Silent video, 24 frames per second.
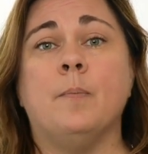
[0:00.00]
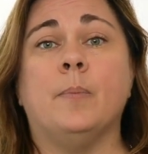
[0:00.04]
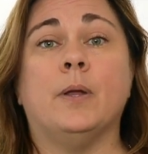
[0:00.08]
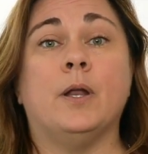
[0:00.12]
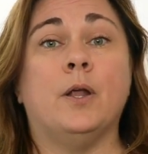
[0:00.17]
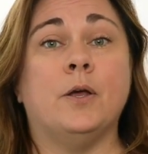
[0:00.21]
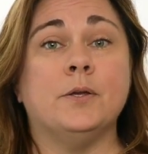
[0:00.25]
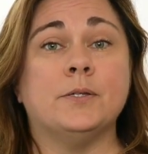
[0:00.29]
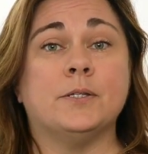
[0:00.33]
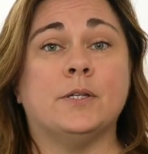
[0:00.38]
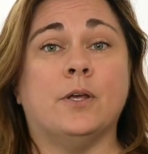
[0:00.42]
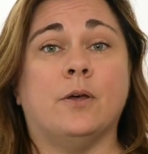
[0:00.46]
But
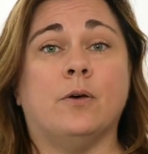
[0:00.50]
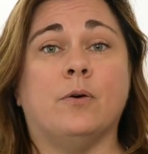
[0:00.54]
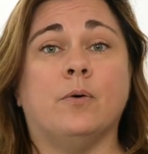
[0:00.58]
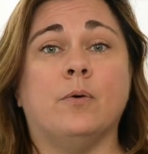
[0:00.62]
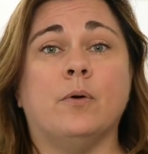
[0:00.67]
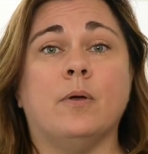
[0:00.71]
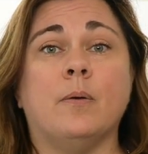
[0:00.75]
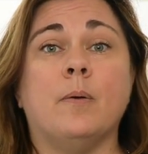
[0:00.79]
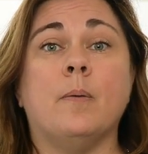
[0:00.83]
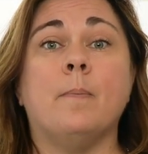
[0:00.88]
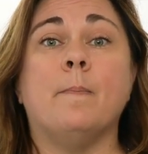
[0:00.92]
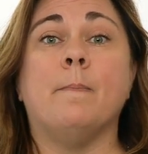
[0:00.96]

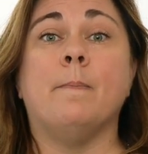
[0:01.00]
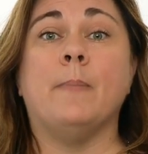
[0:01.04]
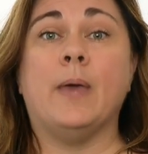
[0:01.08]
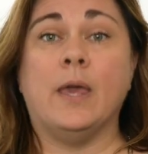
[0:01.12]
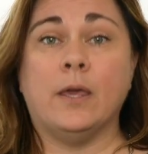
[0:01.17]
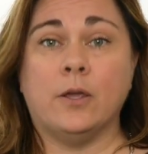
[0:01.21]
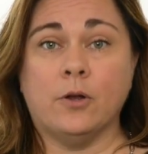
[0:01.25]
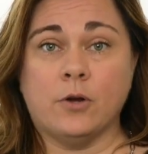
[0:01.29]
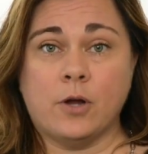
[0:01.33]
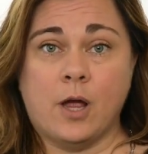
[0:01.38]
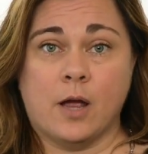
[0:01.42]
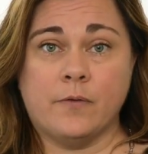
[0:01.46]
also,
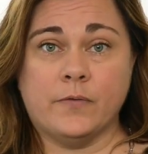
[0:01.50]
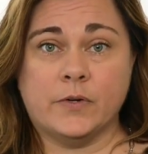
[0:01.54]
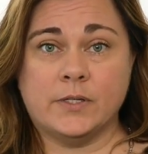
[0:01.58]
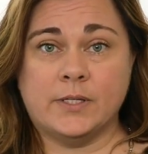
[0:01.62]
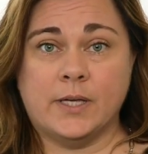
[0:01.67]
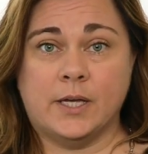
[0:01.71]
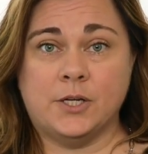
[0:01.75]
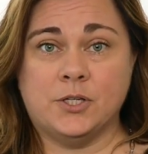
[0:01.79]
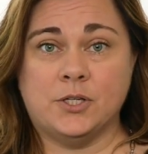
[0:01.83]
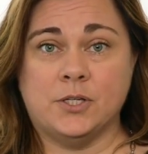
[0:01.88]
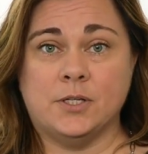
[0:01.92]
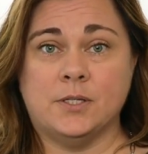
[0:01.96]
make your
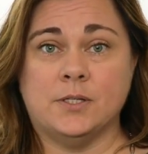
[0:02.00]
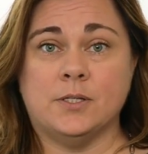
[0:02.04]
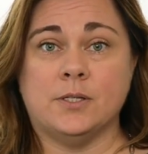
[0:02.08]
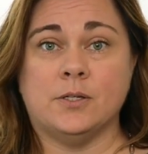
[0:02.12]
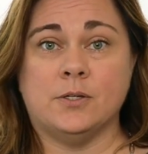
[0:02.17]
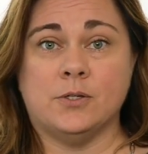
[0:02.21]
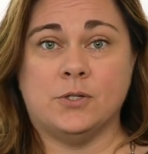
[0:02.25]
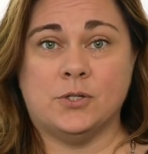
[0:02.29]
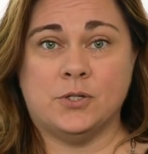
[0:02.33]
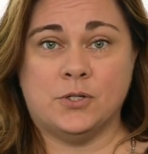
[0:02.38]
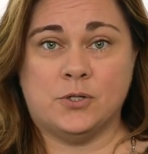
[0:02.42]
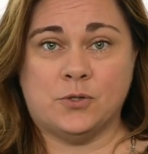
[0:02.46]
conversations
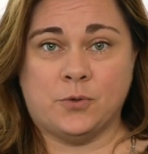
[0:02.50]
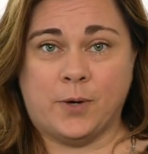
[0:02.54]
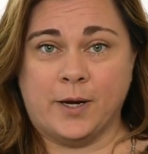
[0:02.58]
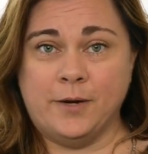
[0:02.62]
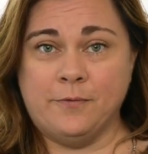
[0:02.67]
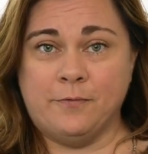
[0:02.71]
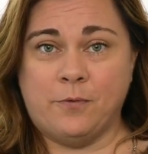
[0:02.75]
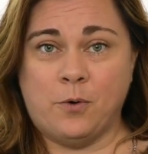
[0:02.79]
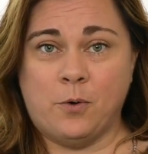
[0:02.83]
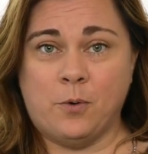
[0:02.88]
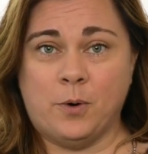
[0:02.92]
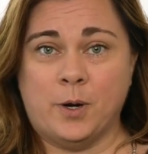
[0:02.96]

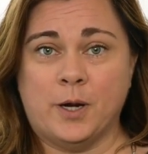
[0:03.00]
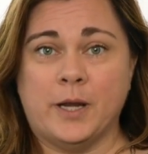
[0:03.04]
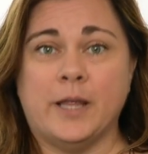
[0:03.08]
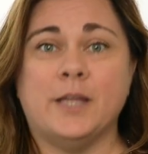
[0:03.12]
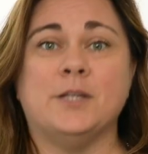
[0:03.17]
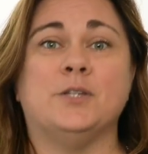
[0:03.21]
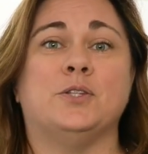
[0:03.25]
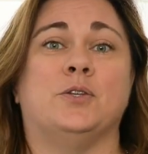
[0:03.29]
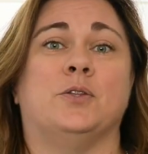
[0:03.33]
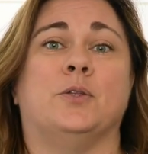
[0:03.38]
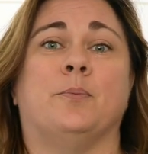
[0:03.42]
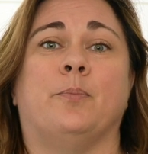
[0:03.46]
straightforward
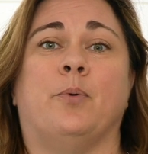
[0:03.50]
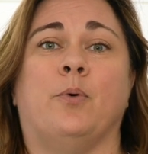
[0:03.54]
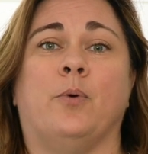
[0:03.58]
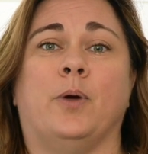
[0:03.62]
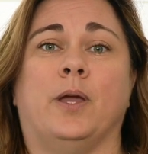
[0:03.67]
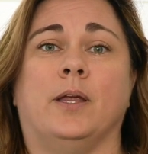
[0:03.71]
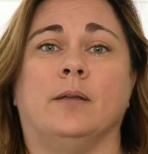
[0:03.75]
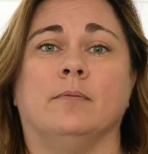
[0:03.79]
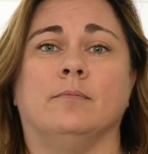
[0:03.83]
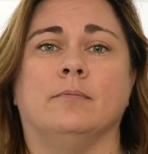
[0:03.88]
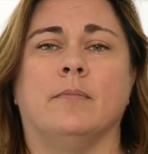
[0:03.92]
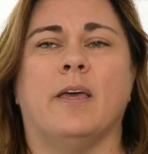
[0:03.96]
and to the
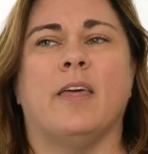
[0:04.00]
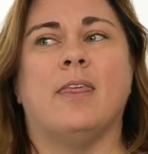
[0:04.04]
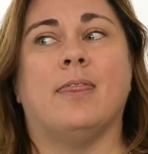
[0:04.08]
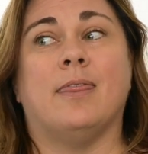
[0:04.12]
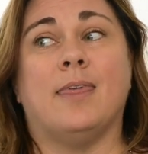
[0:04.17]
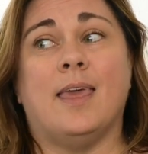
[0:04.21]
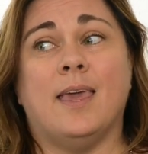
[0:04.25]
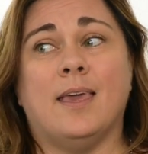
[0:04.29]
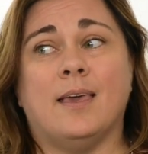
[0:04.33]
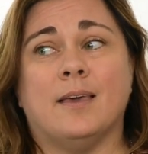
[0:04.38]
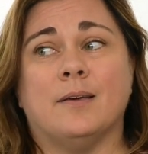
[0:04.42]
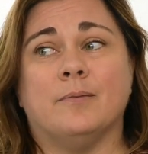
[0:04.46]
point.
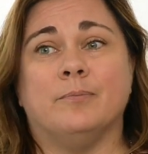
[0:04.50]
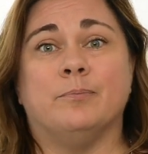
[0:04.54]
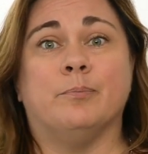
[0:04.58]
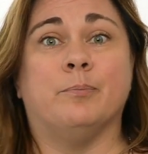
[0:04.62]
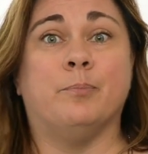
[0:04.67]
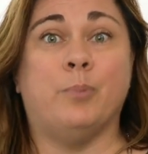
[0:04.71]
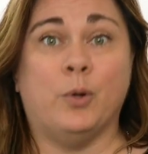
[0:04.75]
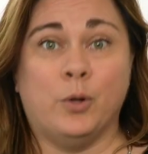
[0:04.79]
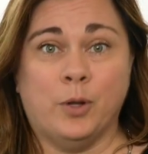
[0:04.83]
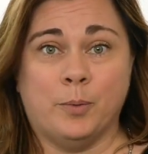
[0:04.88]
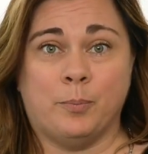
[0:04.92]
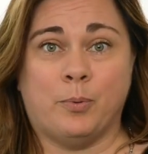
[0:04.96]
Think
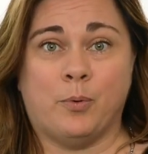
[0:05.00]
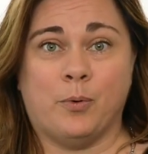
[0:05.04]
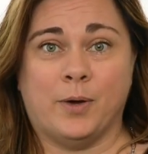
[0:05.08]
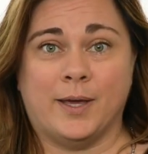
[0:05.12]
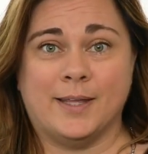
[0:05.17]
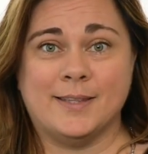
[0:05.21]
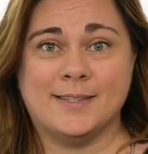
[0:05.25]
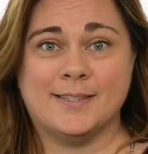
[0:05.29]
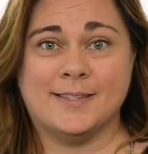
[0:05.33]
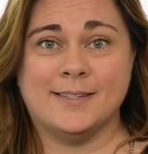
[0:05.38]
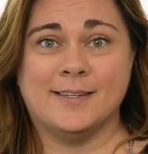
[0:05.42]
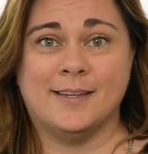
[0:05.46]
bullet
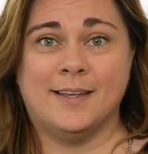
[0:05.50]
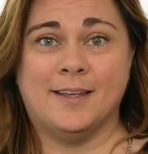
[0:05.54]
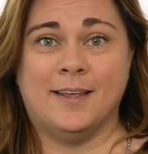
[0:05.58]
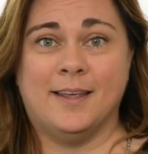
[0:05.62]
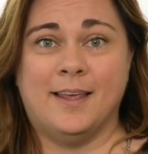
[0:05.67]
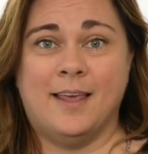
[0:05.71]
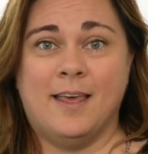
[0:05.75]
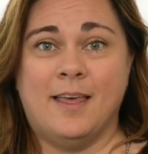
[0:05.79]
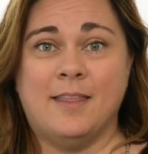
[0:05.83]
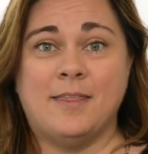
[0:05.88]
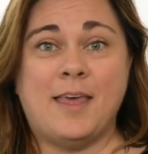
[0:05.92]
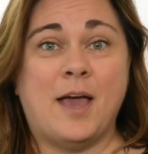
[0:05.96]
points.
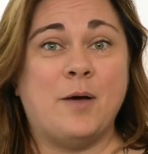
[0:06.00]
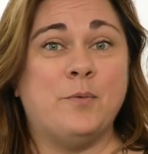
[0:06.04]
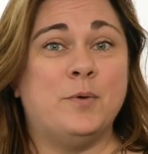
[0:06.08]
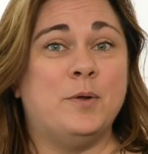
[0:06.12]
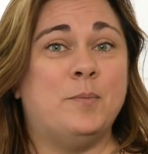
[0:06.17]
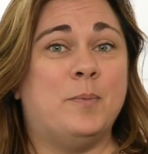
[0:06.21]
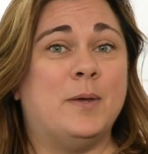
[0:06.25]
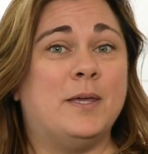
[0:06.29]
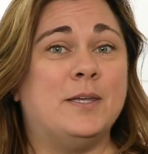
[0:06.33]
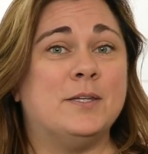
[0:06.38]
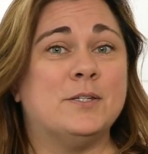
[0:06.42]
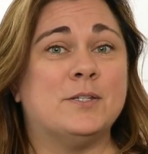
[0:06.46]
That
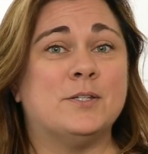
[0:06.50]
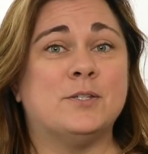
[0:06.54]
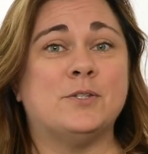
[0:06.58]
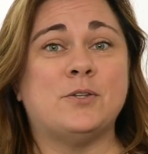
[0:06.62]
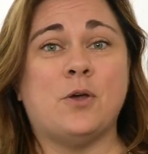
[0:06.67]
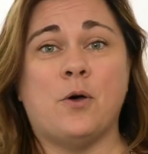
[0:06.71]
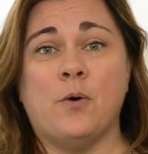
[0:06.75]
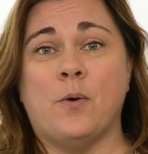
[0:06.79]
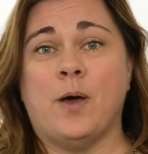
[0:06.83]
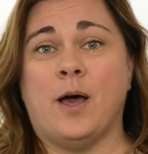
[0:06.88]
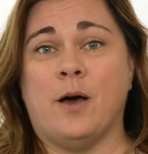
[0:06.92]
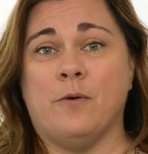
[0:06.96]
would be
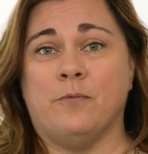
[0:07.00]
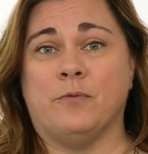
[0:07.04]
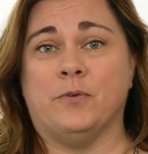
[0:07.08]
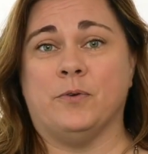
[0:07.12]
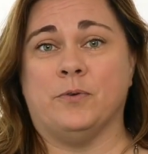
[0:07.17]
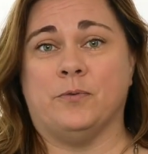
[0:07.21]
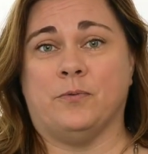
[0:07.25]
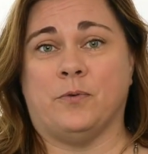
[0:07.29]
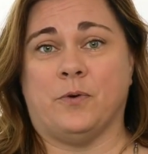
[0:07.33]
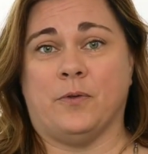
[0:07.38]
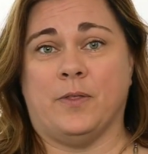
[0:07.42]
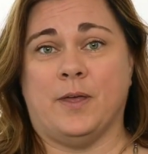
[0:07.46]
so
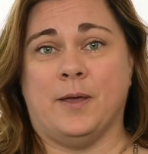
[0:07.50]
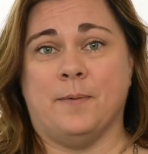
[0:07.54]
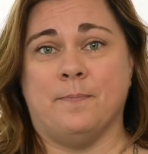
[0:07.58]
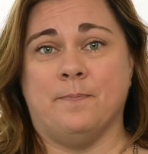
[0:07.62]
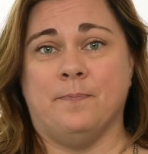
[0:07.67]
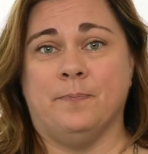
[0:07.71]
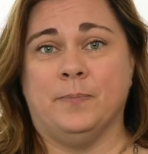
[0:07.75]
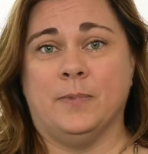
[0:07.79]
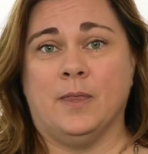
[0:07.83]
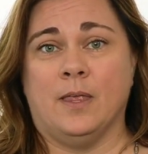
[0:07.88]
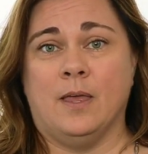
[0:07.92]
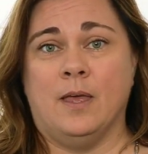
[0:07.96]
helpful for
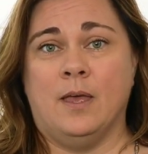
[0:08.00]
them.